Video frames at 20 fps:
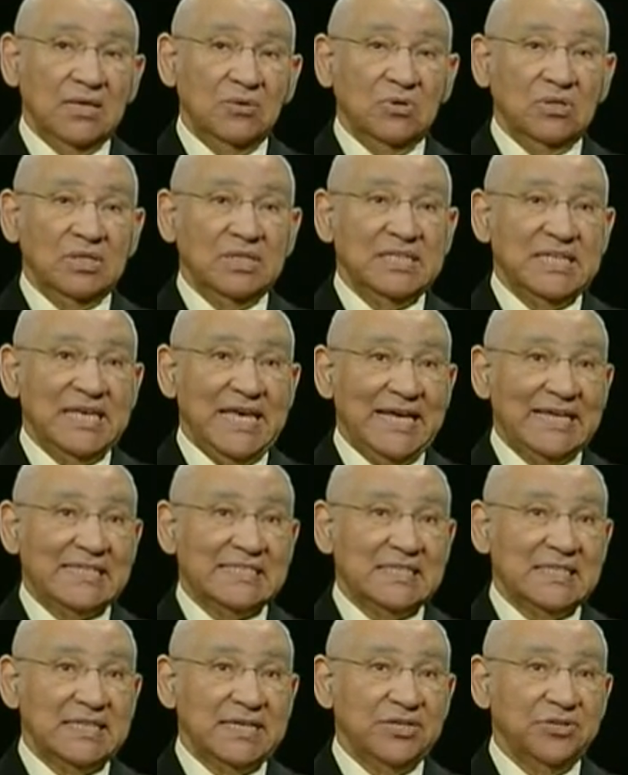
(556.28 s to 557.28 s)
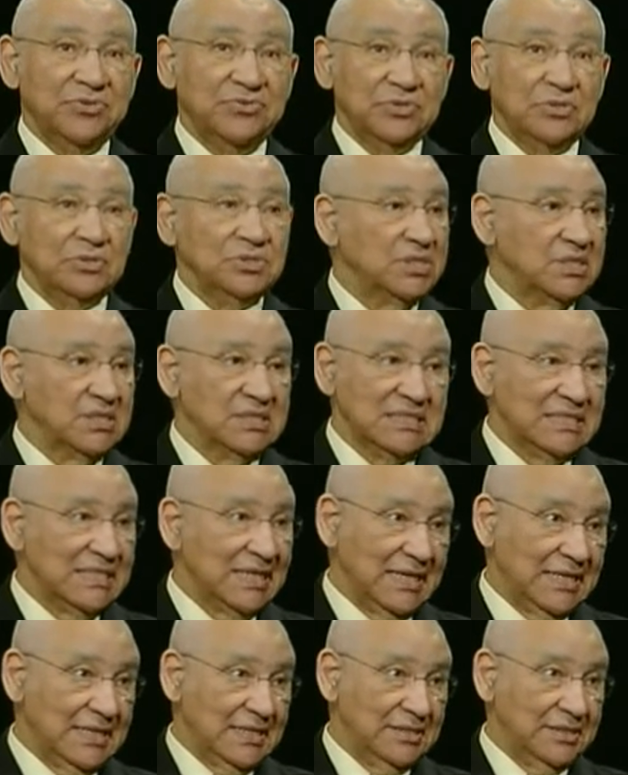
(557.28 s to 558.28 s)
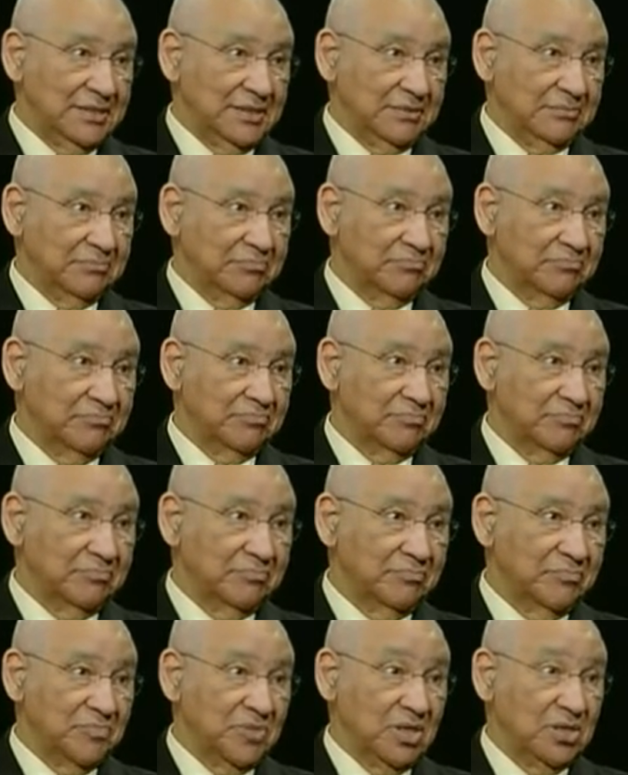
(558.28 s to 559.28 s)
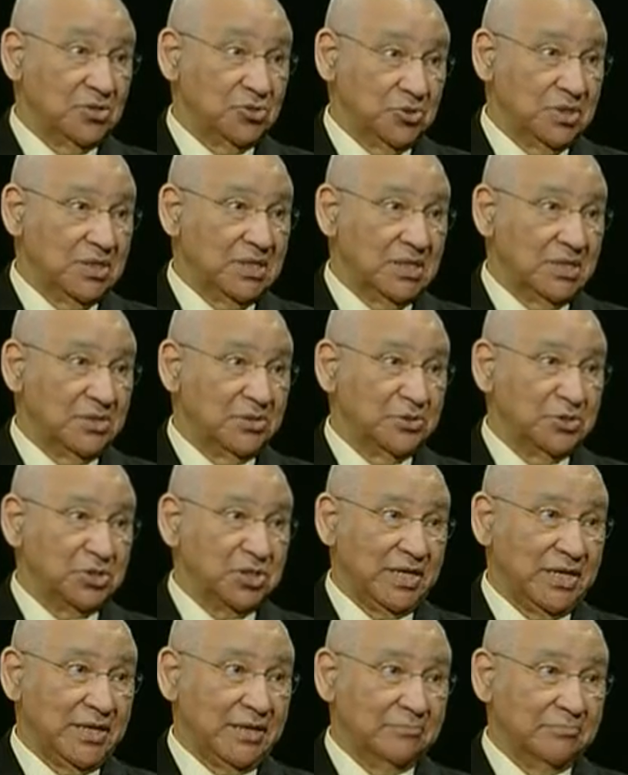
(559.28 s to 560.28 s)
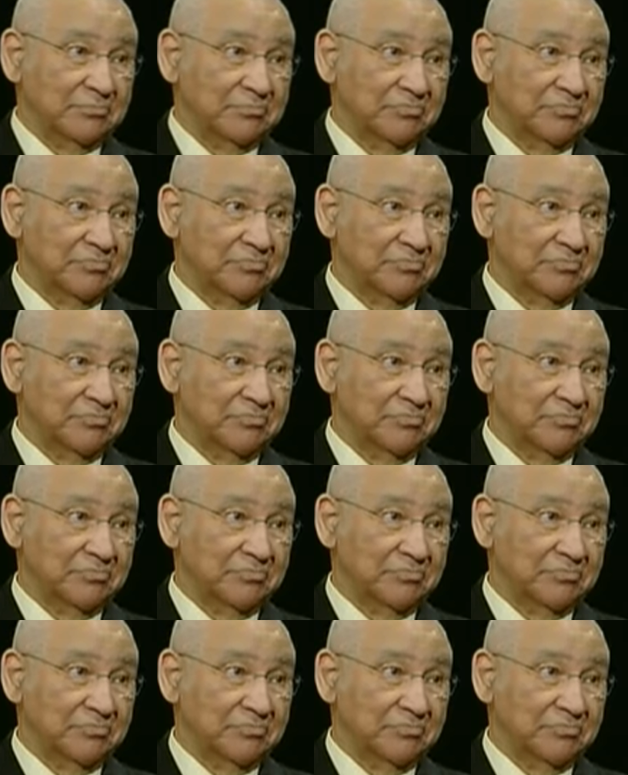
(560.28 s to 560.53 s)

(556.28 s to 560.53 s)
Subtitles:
Well, in the exit interview, she didn't say anything because you need another job.